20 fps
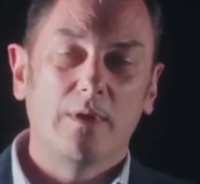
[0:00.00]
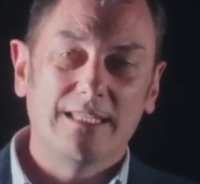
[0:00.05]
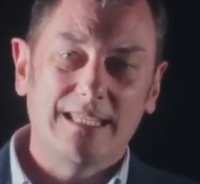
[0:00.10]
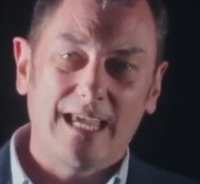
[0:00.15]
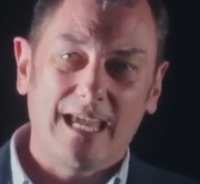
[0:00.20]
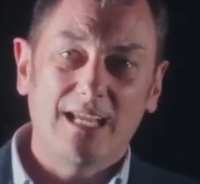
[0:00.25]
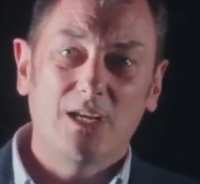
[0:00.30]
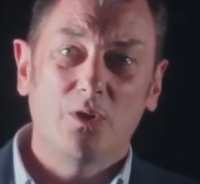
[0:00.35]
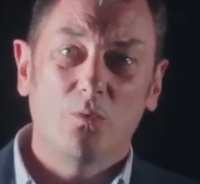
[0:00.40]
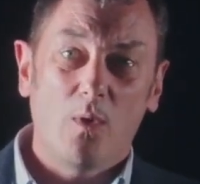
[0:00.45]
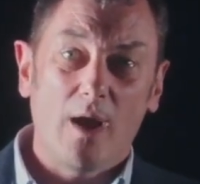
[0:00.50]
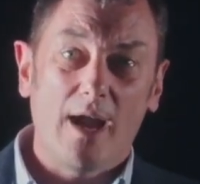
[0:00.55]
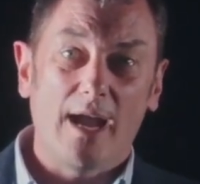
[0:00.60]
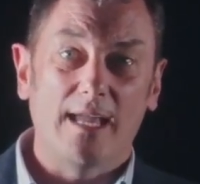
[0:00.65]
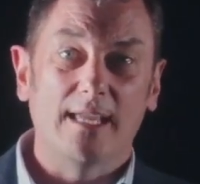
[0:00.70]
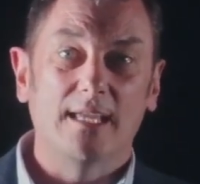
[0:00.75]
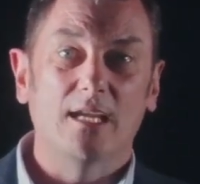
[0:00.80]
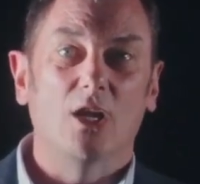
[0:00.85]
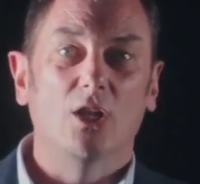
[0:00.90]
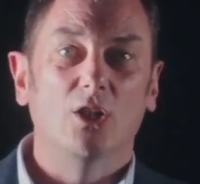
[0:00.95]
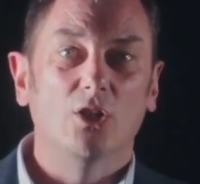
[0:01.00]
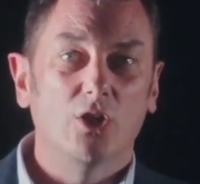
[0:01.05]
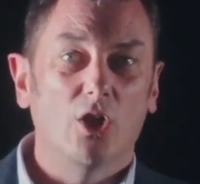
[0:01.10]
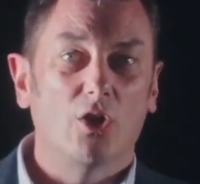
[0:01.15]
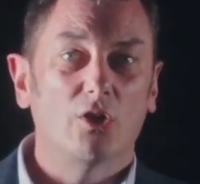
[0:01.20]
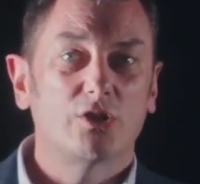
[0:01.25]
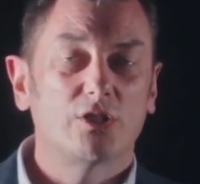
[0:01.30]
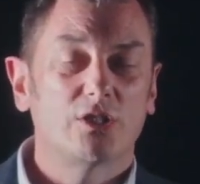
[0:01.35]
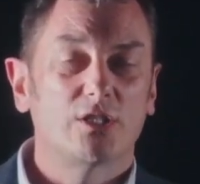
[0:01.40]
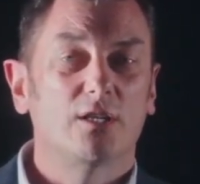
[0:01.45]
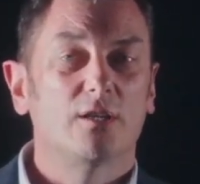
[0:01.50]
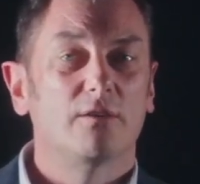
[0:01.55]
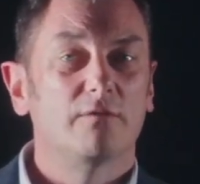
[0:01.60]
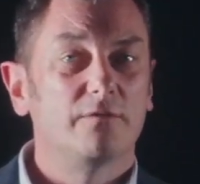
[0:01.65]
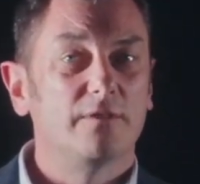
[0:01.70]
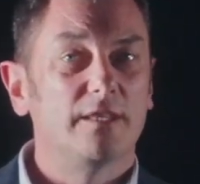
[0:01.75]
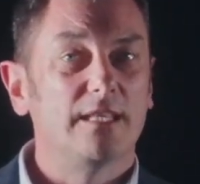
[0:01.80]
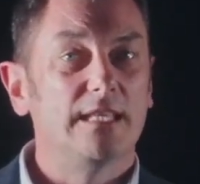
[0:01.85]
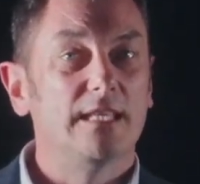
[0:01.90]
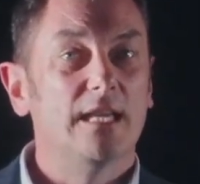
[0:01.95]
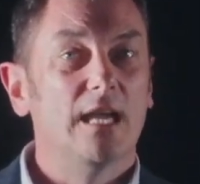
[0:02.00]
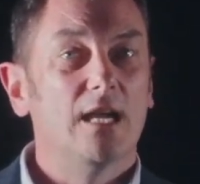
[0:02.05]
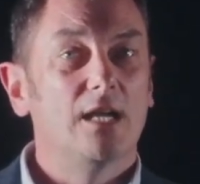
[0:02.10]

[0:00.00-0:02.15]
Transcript: take away a lot of the